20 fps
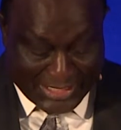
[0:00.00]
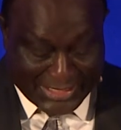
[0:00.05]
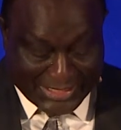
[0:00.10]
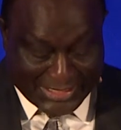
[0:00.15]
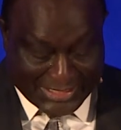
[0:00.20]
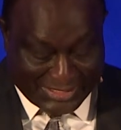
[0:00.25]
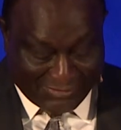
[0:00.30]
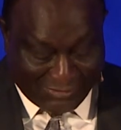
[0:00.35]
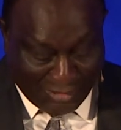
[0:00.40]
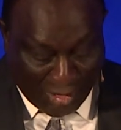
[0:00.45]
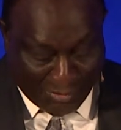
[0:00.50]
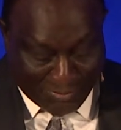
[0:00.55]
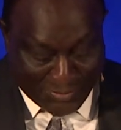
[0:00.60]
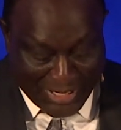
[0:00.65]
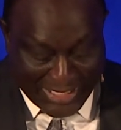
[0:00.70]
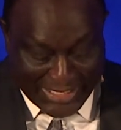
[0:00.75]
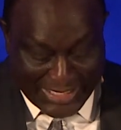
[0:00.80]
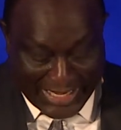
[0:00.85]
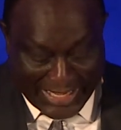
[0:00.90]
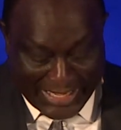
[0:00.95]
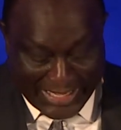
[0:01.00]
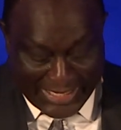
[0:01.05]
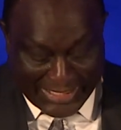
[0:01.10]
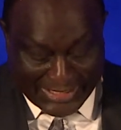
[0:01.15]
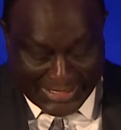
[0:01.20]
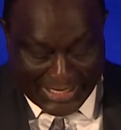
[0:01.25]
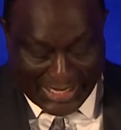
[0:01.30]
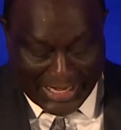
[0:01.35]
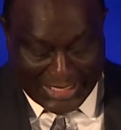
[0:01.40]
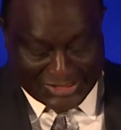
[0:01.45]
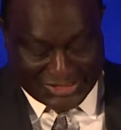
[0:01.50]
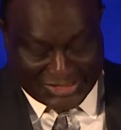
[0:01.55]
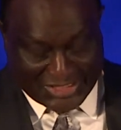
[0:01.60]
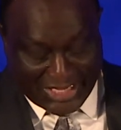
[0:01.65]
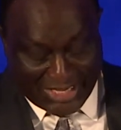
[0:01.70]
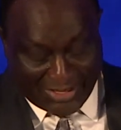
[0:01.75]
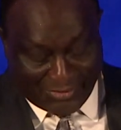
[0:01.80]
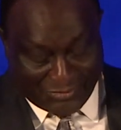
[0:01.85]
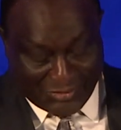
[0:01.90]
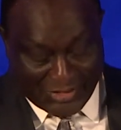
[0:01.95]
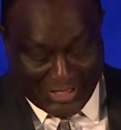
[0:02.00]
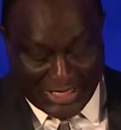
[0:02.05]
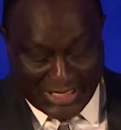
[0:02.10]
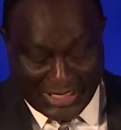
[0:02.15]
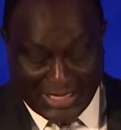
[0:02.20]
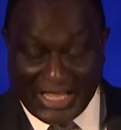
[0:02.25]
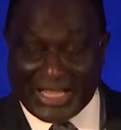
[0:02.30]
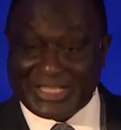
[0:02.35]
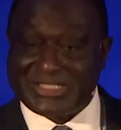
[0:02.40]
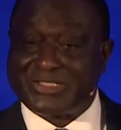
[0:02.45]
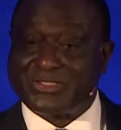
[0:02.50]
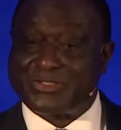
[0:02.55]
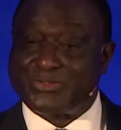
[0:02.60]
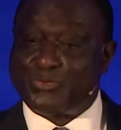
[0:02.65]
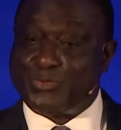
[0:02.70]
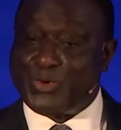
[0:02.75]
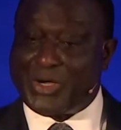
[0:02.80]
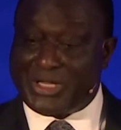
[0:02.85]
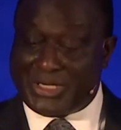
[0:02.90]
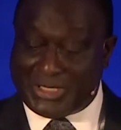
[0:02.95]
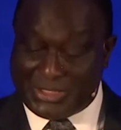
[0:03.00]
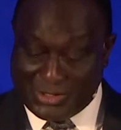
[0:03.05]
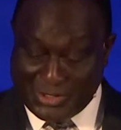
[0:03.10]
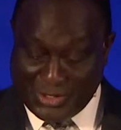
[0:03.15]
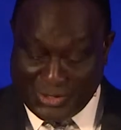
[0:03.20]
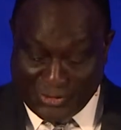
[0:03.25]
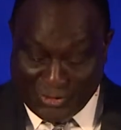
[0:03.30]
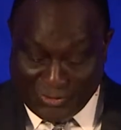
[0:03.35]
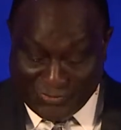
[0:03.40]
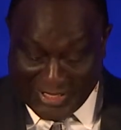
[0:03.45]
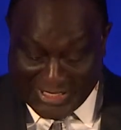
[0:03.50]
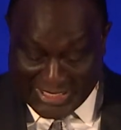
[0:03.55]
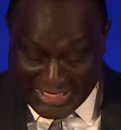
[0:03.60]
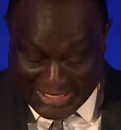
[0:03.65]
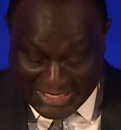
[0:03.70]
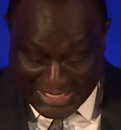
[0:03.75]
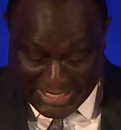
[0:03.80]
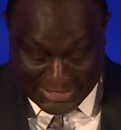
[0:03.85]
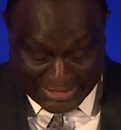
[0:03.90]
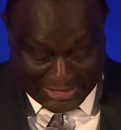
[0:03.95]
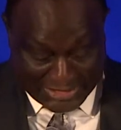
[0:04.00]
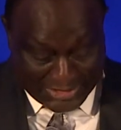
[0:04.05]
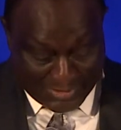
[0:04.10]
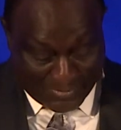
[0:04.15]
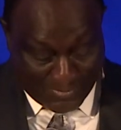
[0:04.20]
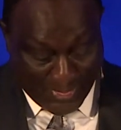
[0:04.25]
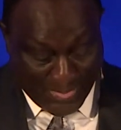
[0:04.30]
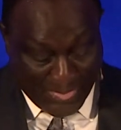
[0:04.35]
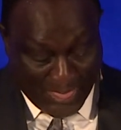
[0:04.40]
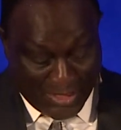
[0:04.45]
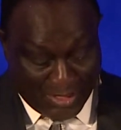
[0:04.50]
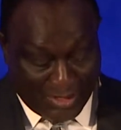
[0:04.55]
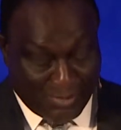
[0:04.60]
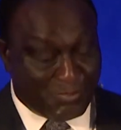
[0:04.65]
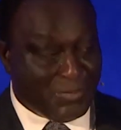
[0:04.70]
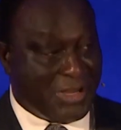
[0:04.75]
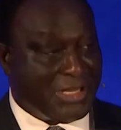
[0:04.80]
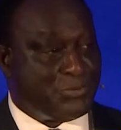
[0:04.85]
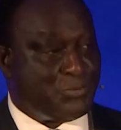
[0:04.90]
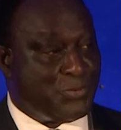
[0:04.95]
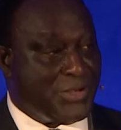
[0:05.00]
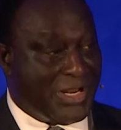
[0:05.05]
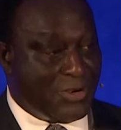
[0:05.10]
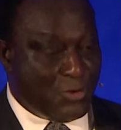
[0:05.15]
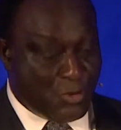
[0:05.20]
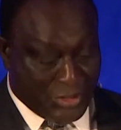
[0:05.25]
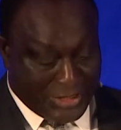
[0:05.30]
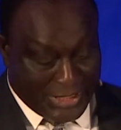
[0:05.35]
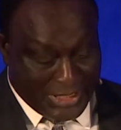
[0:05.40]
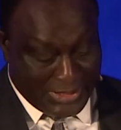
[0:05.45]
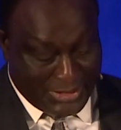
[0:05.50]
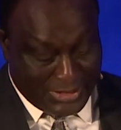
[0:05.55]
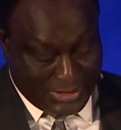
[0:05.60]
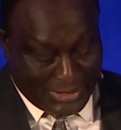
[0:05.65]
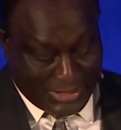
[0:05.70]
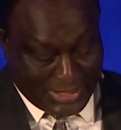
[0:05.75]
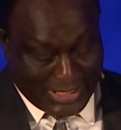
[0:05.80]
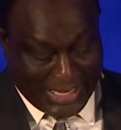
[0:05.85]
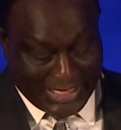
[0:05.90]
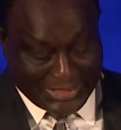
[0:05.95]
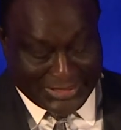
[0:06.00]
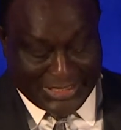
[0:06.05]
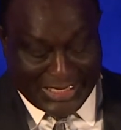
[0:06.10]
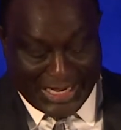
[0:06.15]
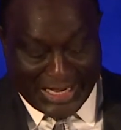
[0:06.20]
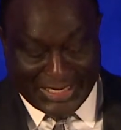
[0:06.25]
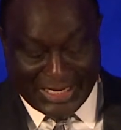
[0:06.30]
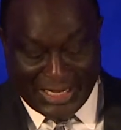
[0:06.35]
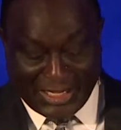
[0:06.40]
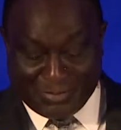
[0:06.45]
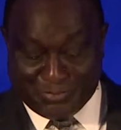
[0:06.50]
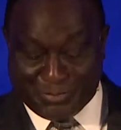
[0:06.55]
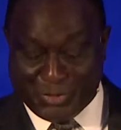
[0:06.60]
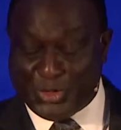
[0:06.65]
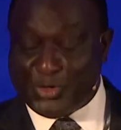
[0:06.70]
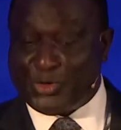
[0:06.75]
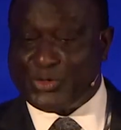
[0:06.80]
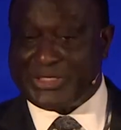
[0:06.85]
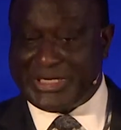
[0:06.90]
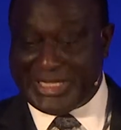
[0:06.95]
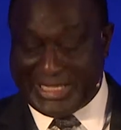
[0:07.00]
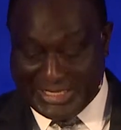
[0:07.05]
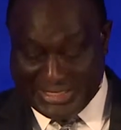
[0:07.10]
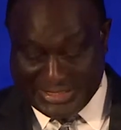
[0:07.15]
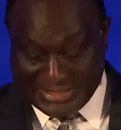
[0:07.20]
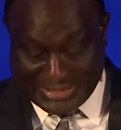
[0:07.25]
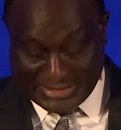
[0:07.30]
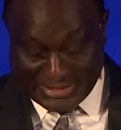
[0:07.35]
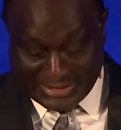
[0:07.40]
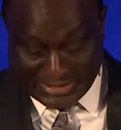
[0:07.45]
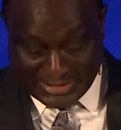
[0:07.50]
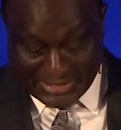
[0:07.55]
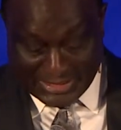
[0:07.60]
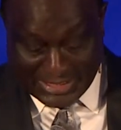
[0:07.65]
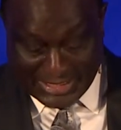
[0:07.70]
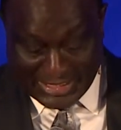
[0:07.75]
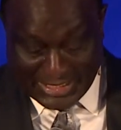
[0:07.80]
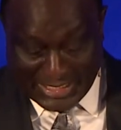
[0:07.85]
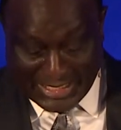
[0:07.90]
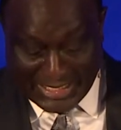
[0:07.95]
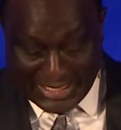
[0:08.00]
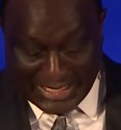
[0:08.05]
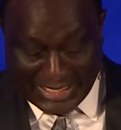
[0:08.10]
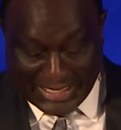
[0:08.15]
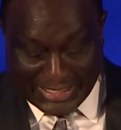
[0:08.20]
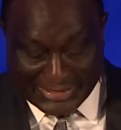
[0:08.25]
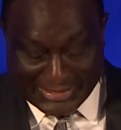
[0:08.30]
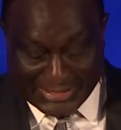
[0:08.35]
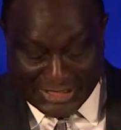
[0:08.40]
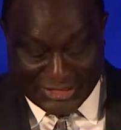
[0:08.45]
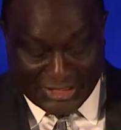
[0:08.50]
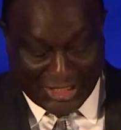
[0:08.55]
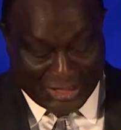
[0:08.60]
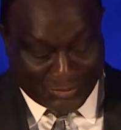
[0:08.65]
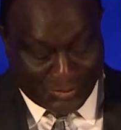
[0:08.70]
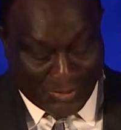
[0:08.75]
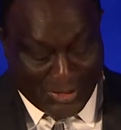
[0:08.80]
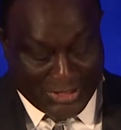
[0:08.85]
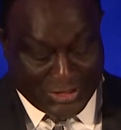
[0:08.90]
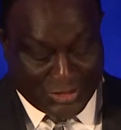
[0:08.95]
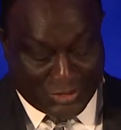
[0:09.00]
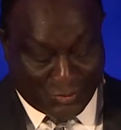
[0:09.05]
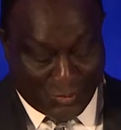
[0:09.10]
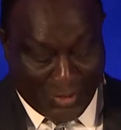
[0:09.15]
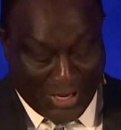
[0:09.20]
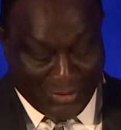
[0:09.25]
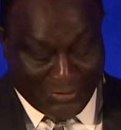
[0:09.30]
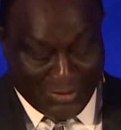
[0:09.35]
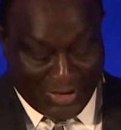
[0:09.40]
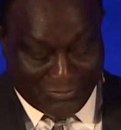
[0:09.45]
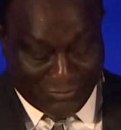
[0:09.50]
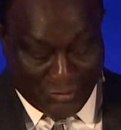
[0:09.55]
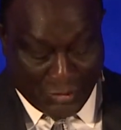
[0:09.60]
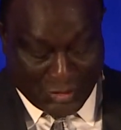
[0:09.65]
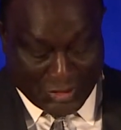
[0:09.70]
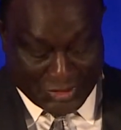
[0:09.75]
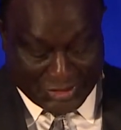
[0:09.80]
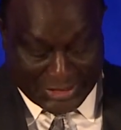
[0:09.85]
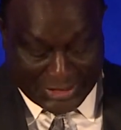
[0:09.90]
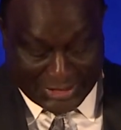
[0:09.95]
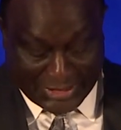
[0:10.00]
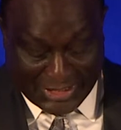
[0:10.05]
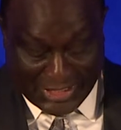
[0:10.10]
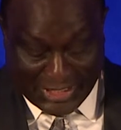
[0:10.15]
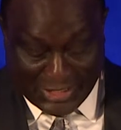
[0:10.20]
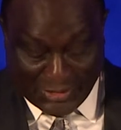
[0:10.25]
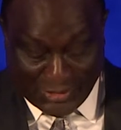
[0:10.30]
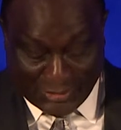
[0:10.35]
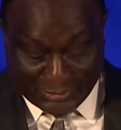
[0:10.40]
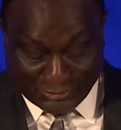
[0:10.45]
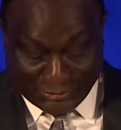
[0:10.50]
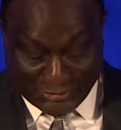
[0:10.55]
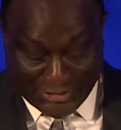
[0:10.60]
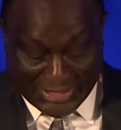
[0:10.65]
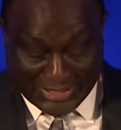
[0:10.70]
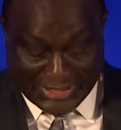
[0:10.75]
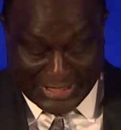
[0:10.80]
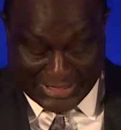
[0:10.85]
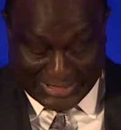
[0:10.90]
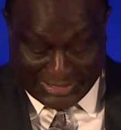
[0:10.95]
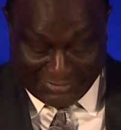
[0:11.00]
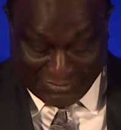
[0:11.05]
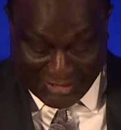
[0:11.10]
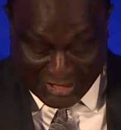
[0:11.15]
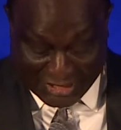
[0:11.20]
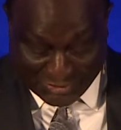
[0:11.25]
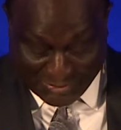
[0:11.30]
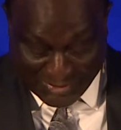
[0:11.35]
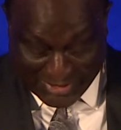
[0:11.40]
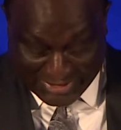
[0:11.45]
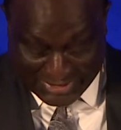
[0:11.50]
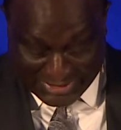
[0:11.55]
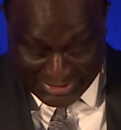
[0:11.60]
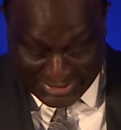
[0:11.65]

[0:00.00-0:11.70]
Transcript: Development aid has served us well over the years, but we are looking at Ghana beyond aid, and this explains why we are focusing on trade and investment.